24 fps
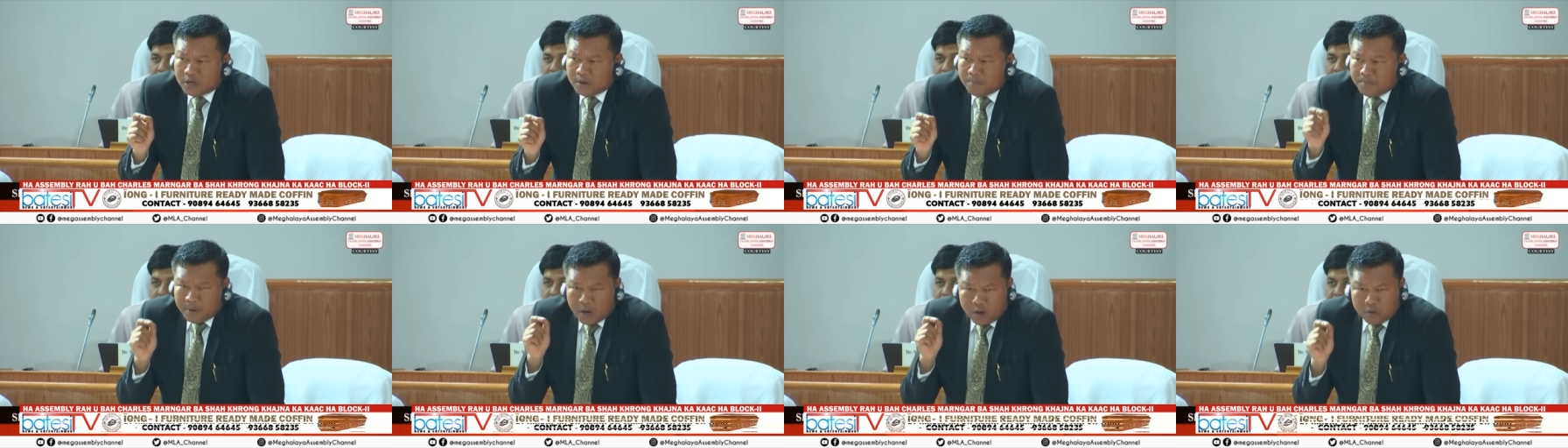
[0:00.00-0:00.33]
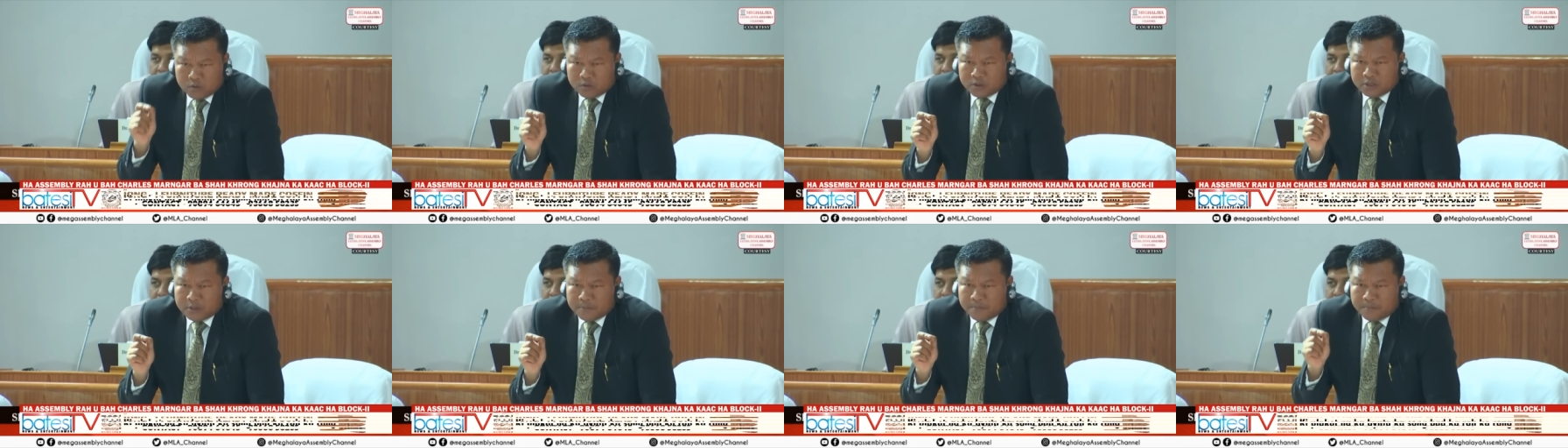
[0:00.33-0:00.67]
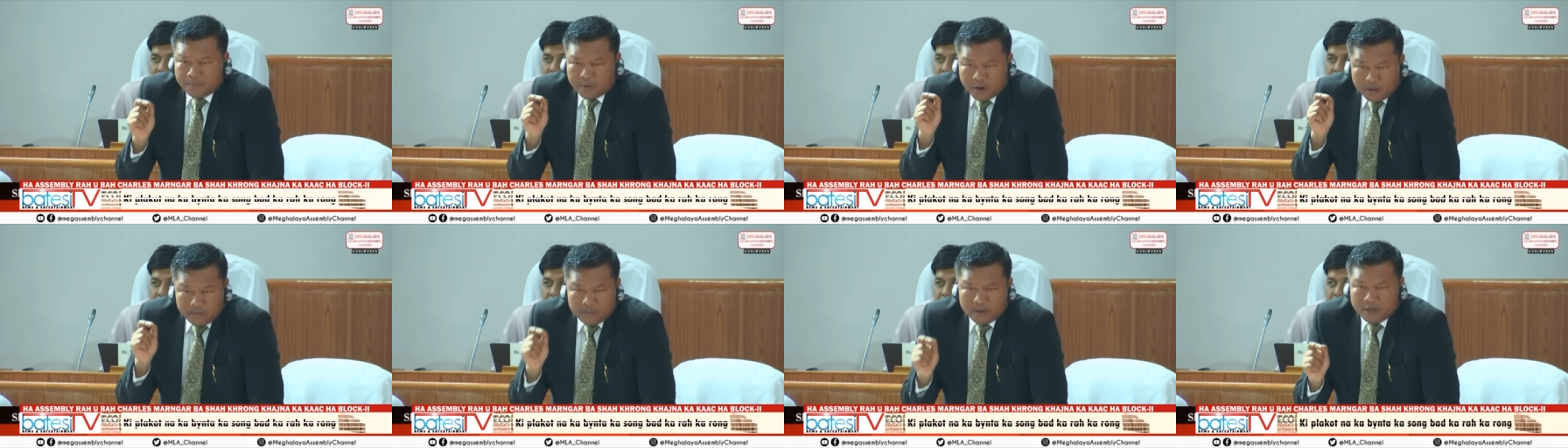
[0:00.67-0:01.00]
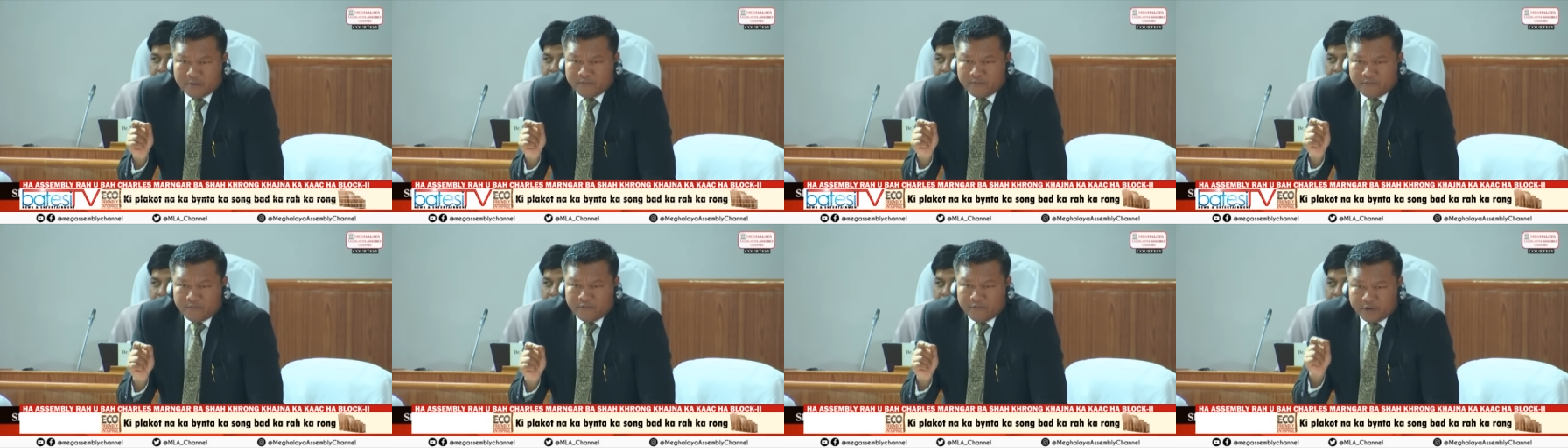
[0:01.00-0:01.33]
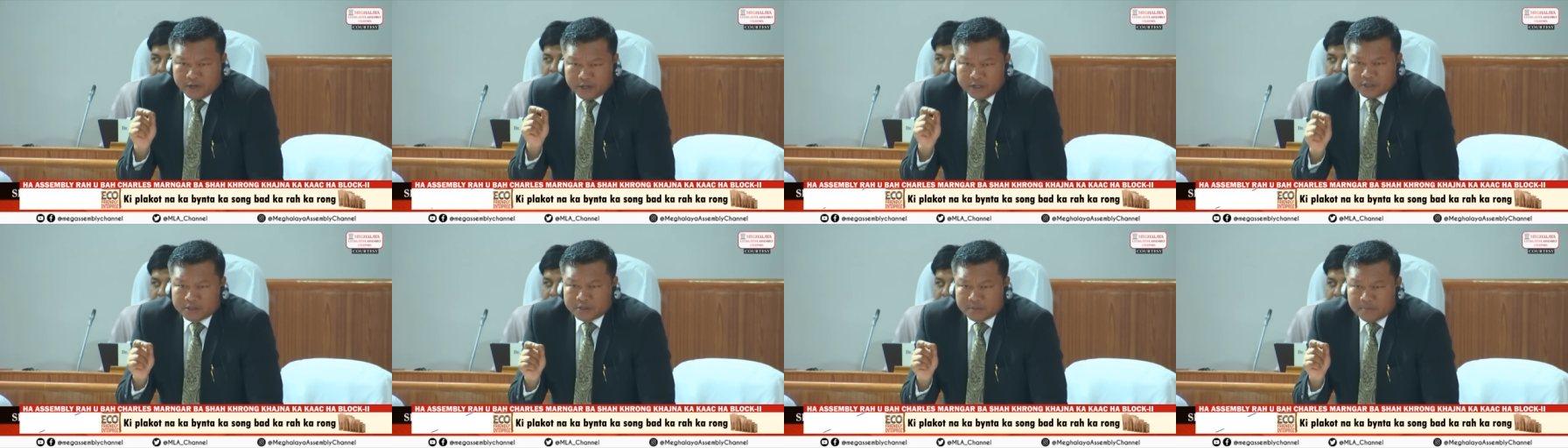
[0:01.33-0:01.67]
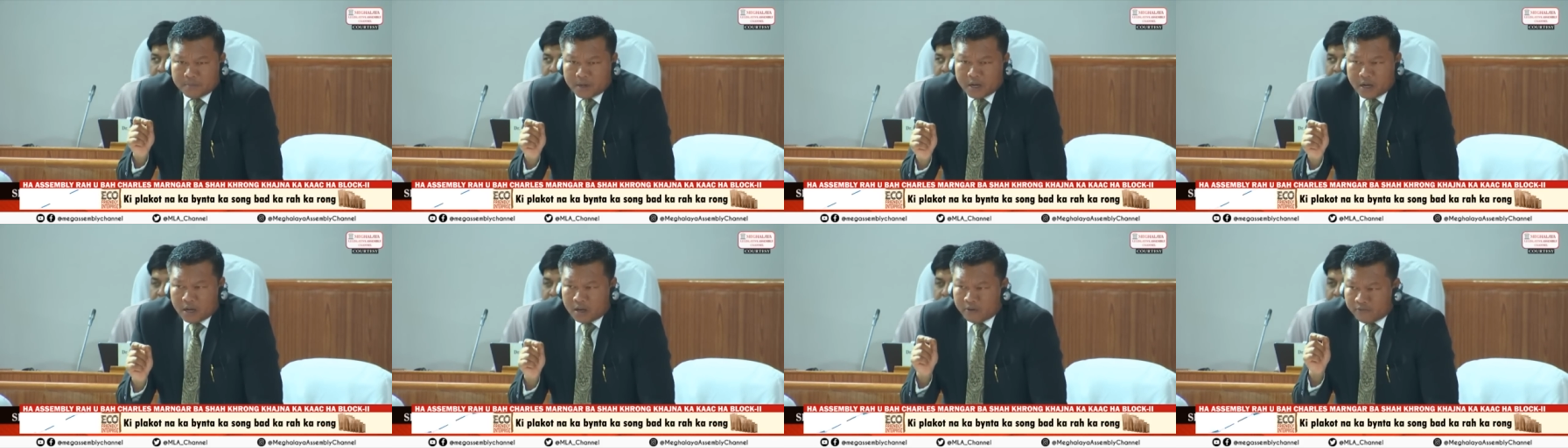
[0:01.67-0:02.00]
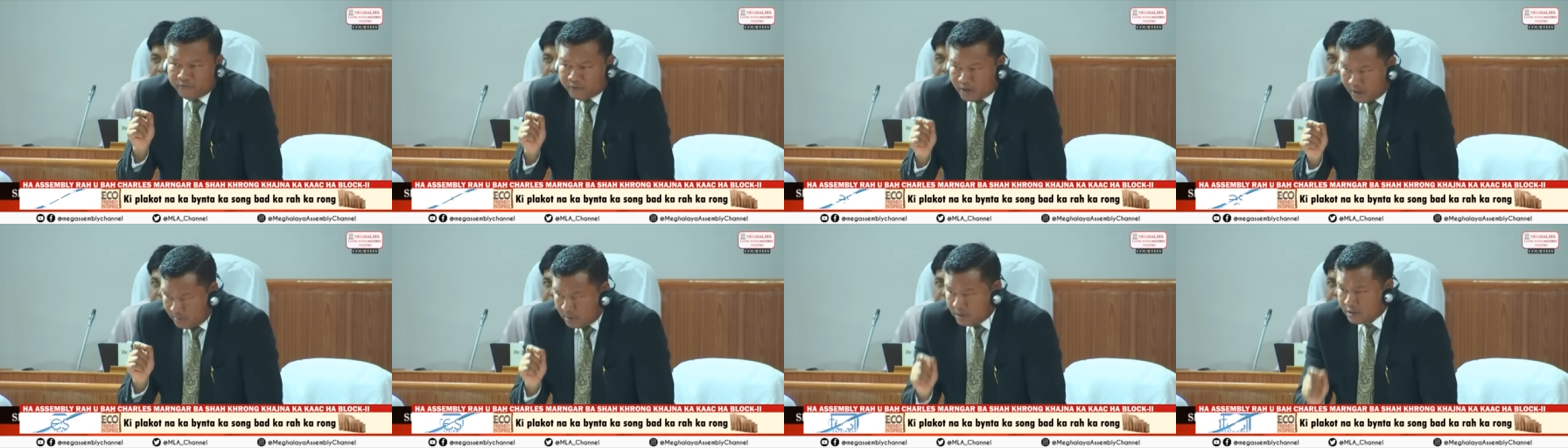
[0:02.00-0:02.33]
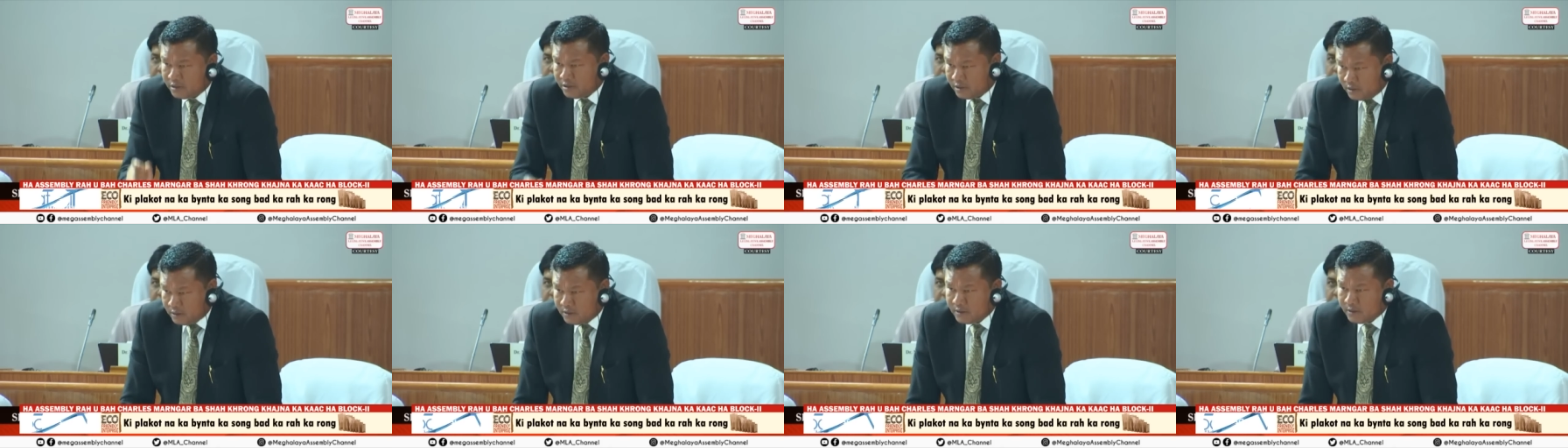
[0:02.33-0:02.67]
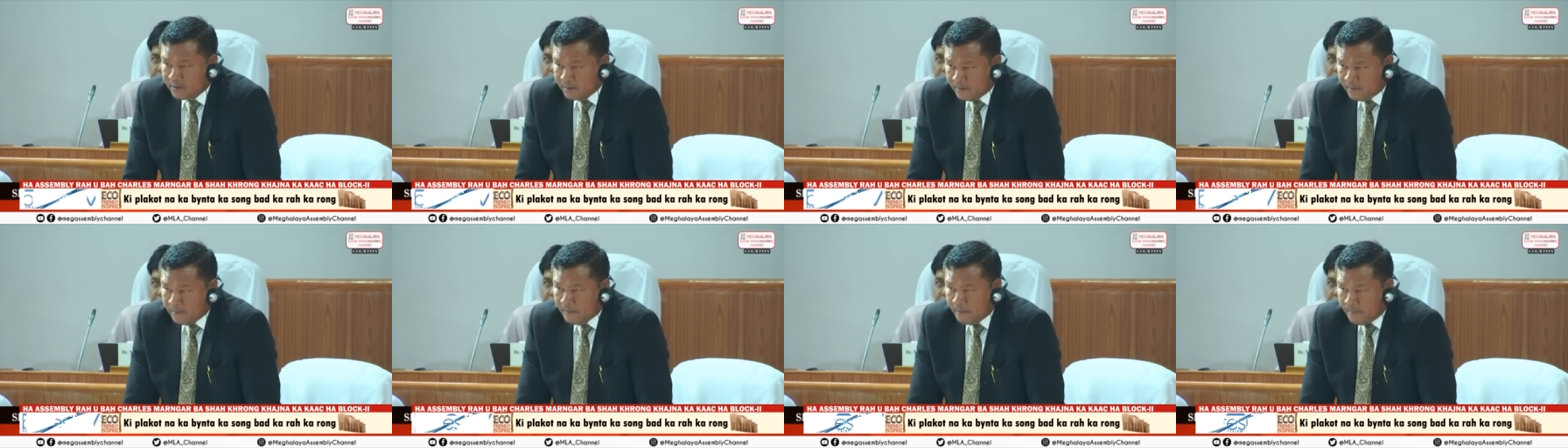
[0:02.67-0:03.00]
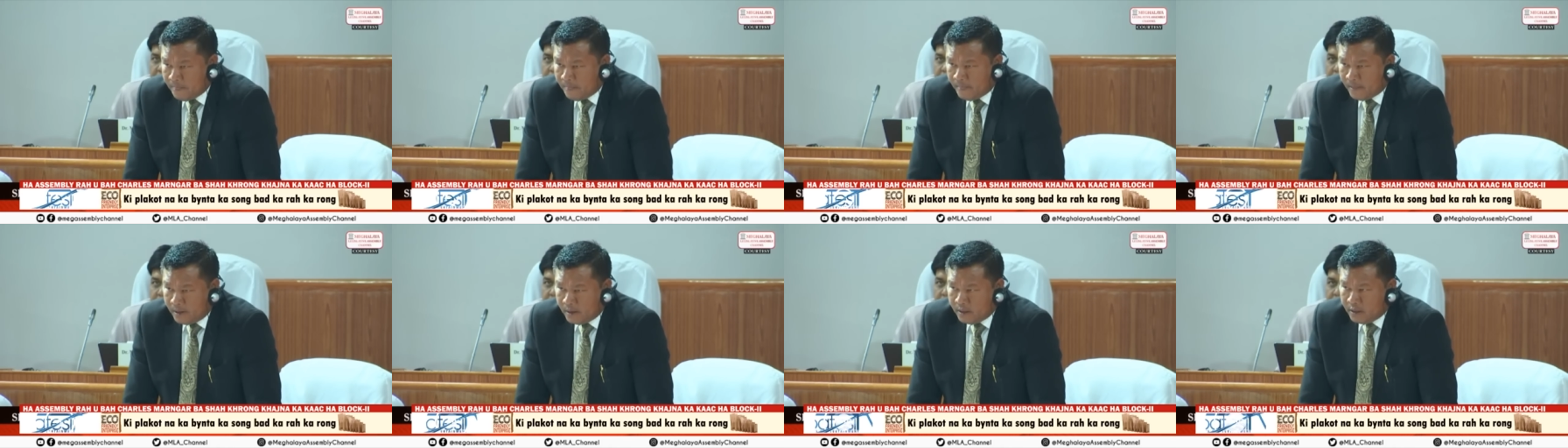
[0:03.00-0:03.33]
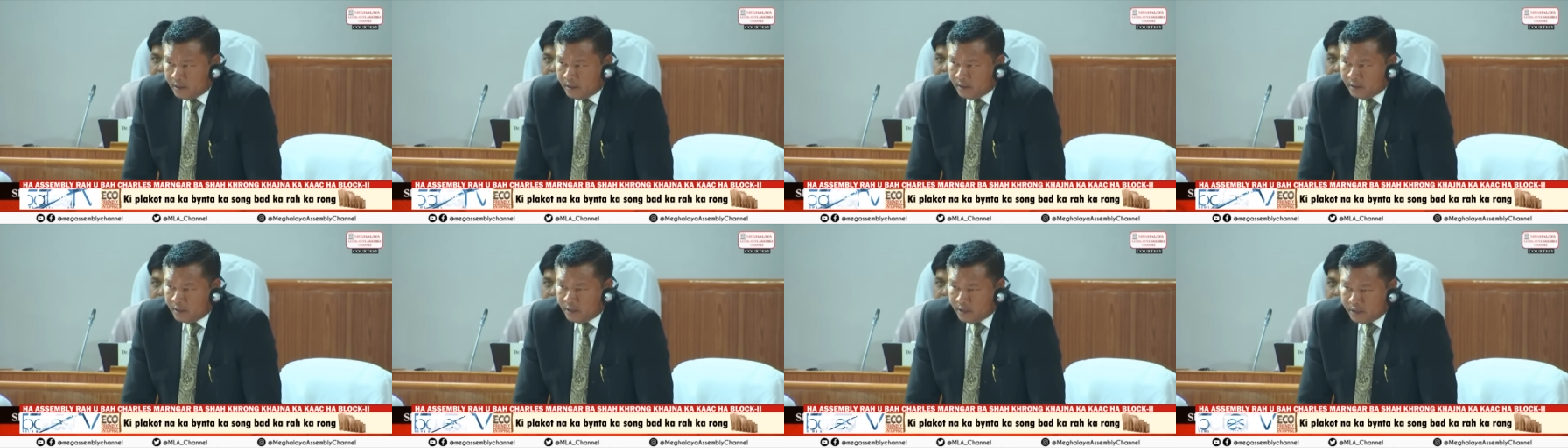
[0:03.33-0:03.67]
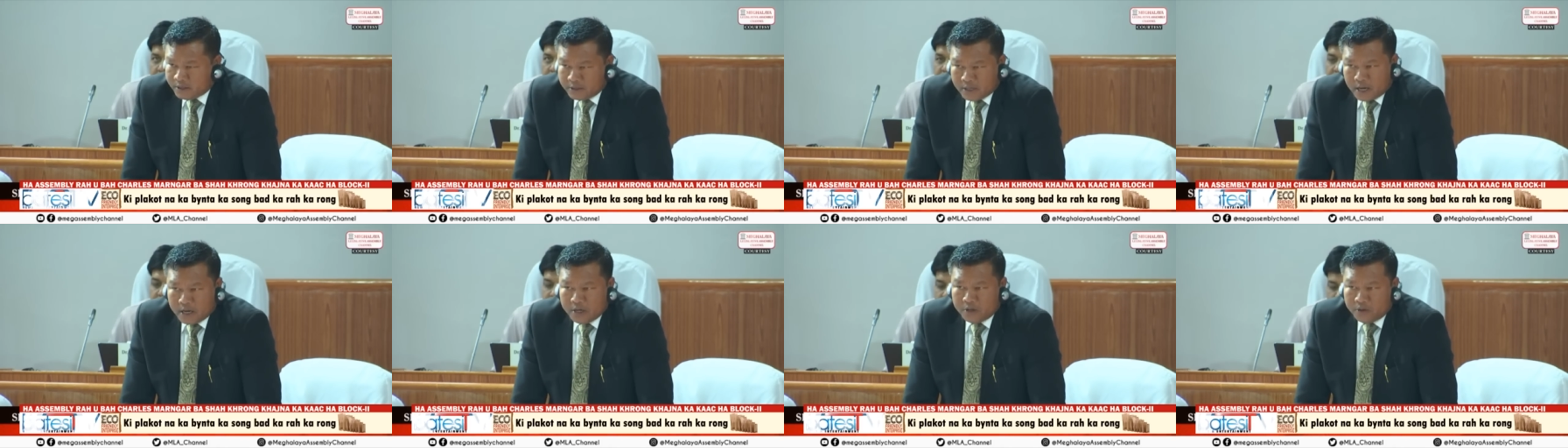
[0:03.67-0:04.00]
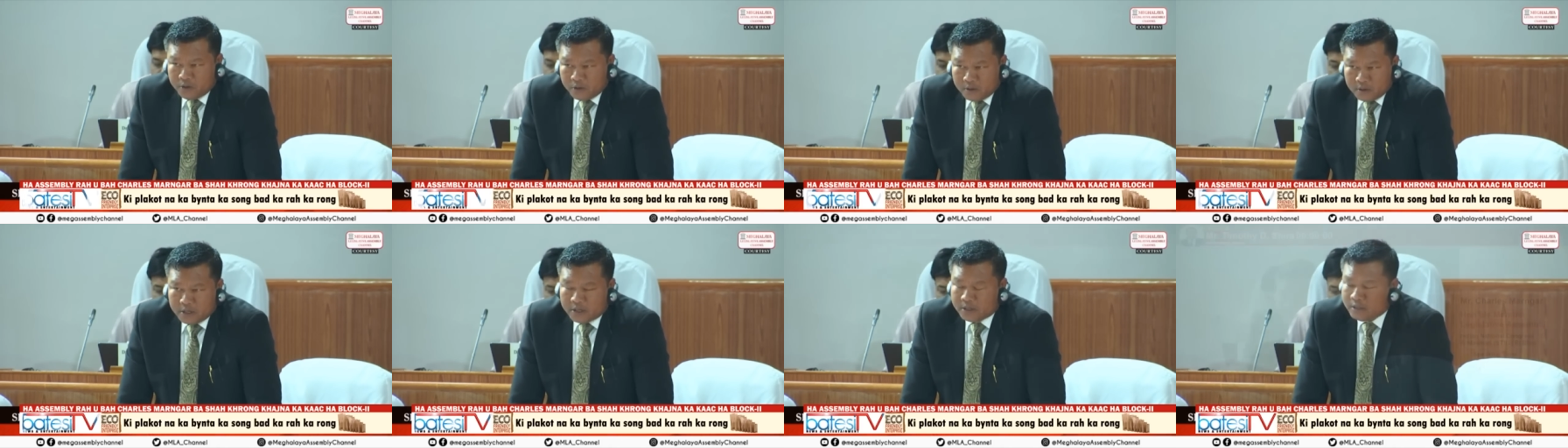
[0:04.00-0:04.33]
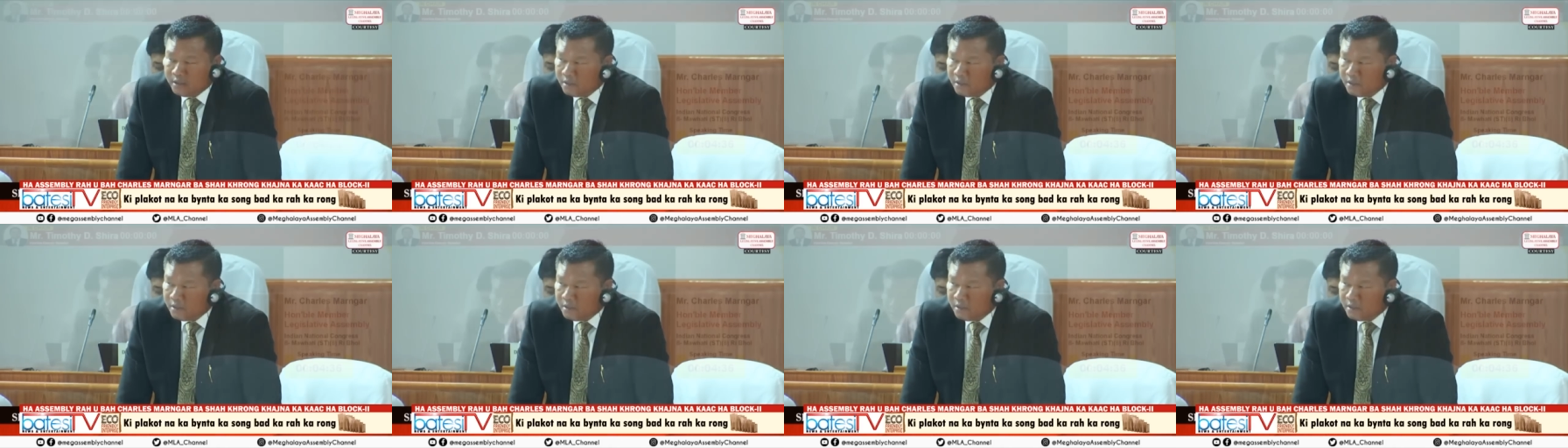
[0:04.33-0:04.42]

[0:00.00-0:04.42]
about the problem faced by our farmers. Yes, I know that